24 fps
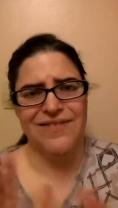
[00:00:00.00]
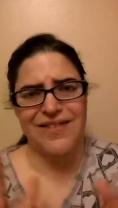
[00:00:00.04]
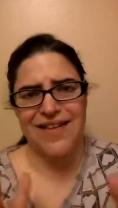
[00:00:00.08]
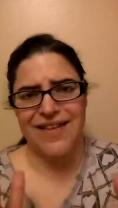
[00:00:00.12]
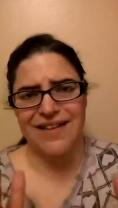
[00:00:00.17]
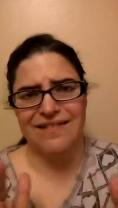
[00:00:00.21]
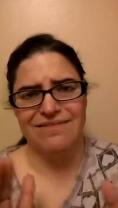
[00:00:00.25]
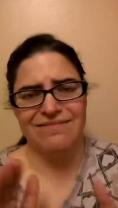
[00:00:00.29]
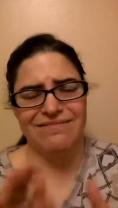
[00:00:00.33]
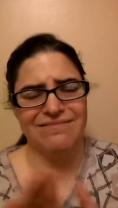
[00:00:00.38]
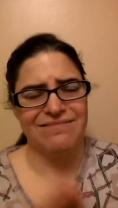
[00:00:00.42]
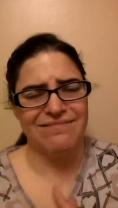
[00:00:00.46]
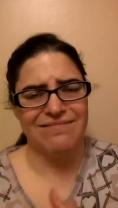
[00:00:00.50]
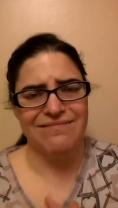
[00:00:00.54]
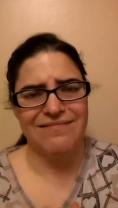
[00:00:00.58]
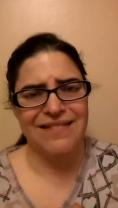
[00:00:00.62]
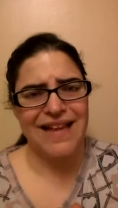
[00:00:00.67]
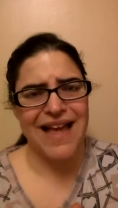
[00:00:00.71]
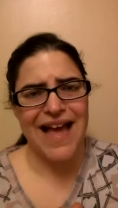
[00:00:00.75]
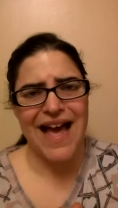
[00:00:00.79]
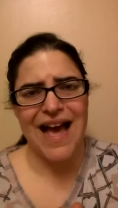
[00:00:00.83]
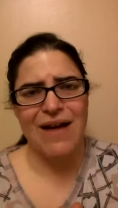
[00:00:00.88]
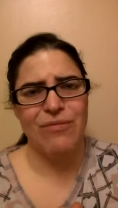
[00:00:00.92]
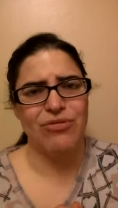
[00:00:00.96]
like,
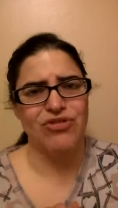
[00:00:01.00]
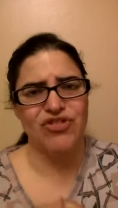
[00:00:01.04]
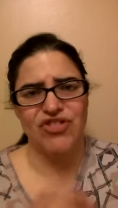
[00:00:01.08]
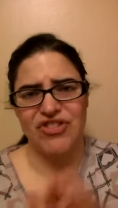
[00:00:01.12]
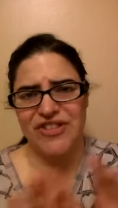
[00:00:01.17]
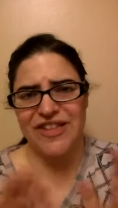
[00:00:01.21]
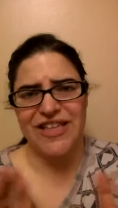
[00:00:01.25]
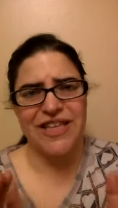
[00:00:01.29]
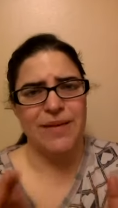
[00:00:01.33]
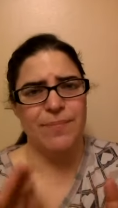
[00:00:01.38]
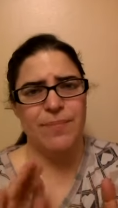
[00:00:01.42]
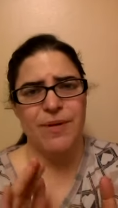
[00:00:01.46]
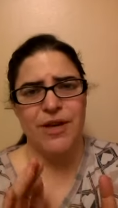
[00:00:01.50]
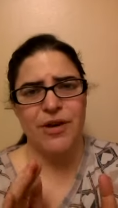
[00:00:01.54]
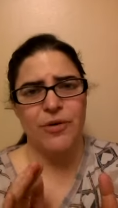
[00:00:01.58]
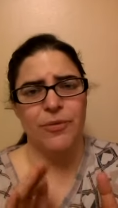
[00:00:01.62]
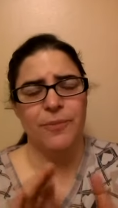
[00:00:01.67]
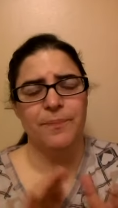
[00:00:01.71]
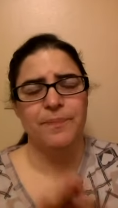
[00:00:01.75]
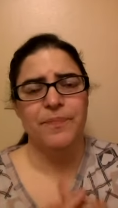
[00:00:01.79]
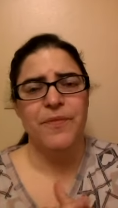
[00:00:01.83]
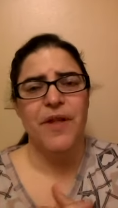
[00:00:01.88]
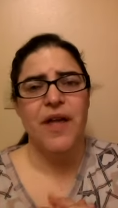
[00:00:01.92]
nah, we'll just keep you.